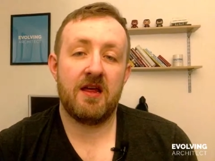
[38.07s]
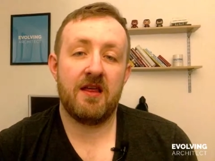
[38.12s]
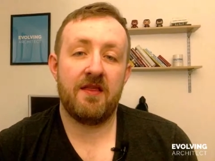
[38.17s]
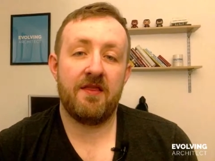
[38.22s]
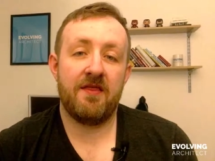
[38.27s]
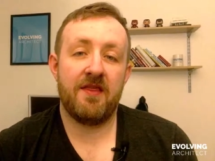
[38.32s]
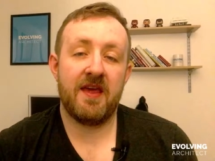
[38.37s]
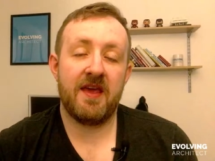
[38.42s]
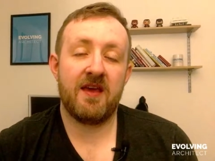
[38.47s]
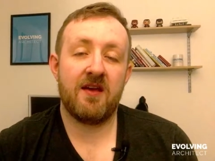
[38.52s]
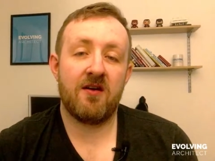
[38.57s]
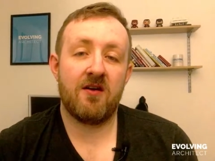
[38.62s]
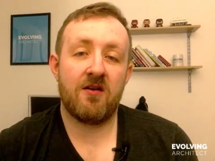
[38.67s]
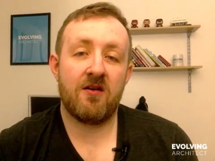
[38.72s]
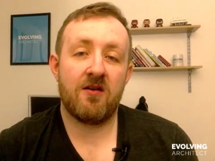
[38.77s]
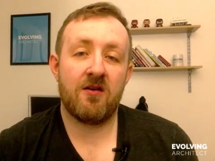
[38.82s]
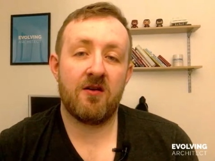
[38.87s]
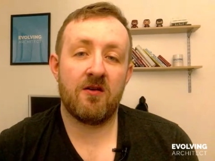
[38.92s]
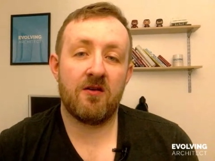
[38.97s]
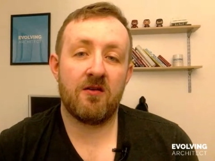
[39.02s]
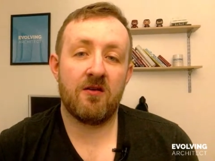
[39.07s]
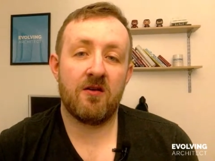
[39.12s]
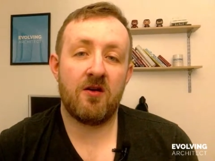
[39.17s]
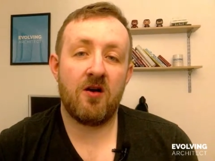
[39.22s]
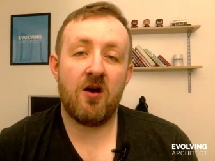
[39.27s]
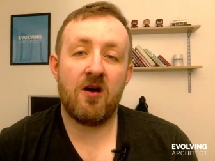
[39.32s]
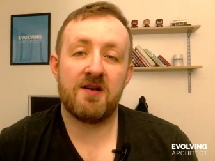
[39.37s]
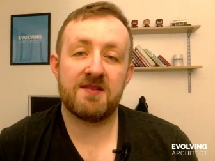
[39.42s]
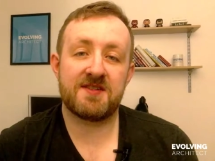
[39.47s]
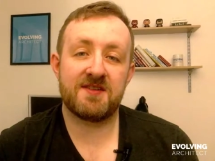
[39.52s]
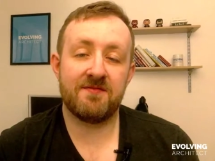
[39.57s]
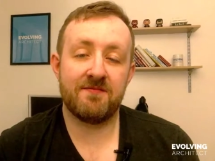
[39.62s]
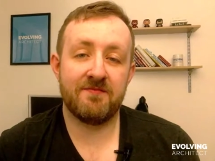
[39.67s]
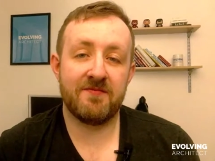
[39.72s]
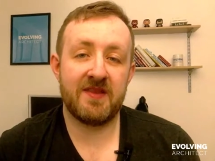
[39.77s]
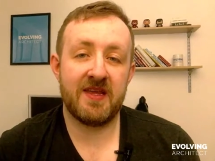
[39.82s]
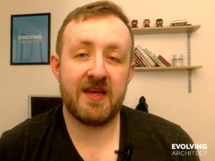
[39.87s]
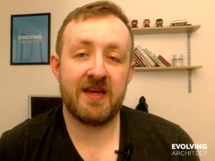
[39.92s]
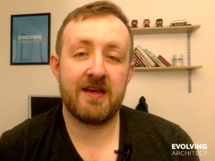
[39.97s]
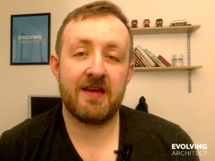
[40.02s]
They are awesome.
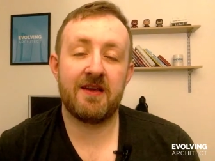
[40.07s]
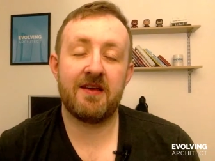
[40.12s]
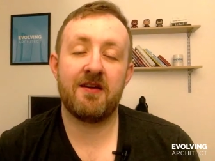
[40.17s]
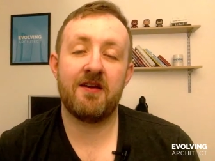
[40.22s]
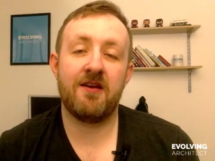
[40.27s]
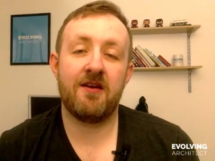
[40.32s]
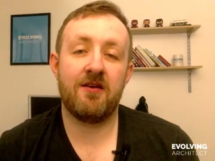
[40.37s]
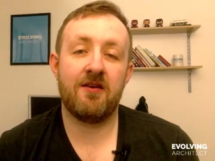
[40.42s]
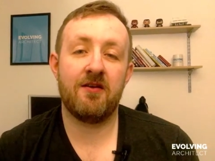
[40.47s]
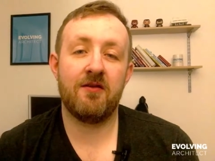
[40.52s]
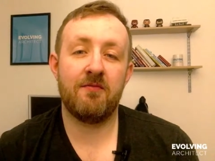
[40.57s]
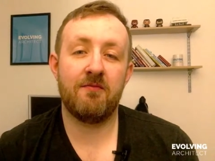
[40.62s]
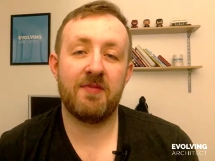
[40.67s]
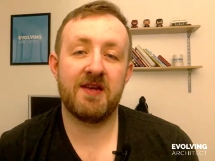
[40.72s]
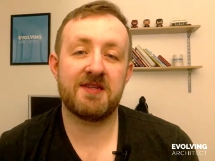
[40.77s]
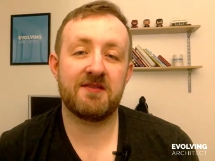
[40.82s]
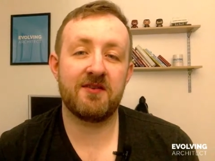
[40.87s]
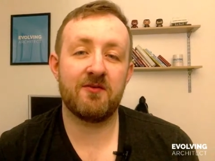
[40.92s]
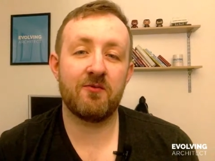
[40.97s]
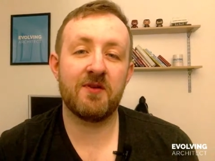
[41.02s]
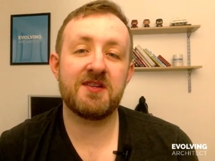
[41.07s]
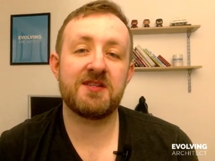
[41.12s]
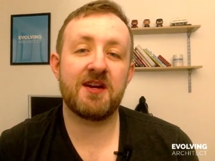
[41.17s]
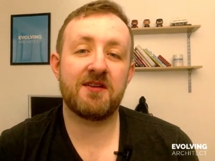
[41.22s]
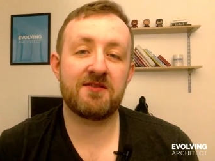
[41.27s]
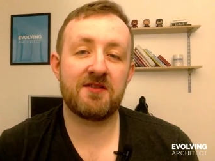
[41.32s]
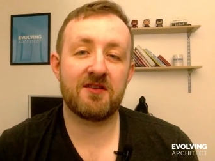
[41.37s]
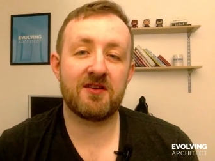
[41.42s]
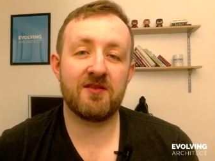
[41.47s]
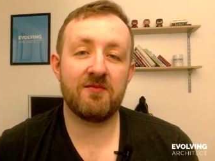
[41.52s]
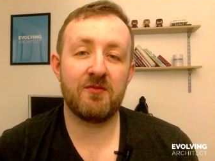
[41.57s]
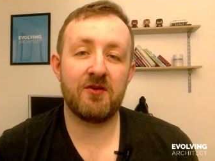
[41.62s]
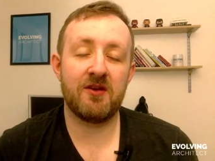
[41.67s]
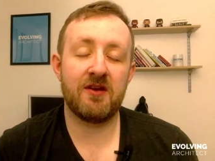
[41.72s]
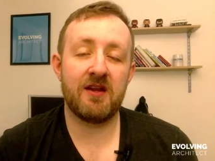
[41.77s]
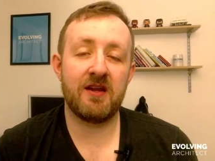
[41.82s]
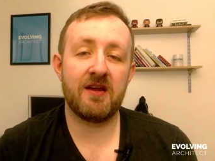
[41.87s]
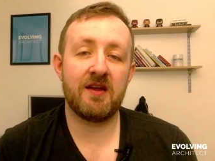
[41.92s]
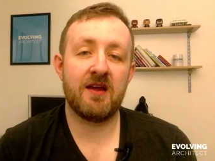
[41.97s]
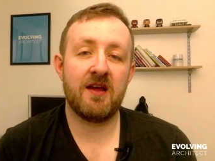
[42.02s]
They basically reach out to the
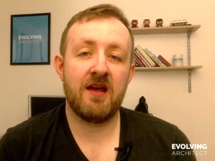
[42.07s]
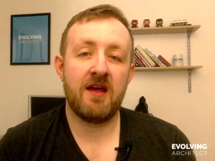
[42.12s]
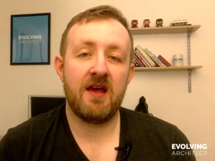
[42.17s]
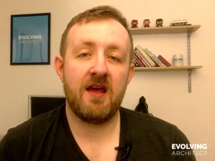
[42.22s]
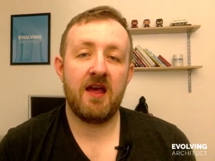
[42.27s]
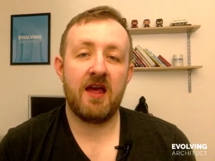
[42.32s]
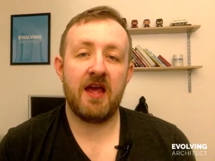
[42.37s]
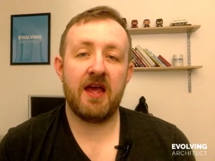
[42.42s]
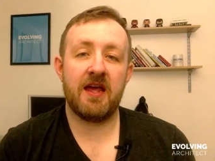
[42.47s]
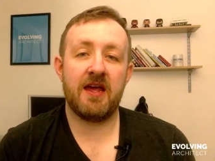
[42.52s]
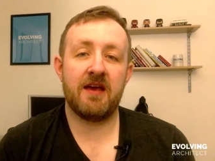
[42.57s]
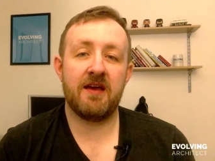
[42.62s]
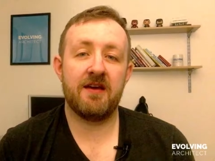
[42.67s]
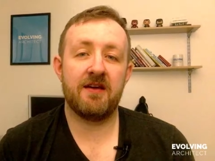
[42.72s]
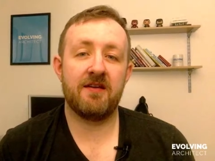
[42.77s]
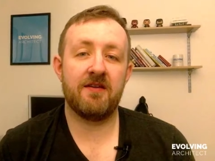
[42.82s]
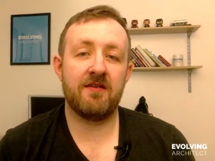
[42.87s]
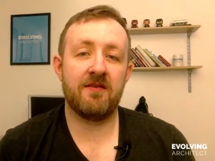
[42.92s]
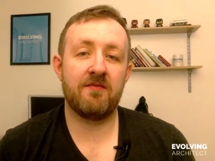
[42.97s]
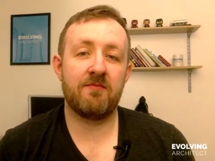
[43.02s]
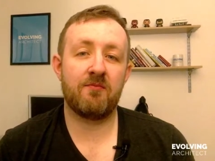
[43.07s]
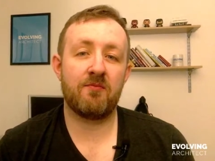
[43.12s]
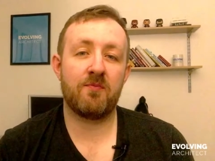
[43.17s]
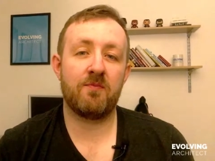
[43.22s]
community and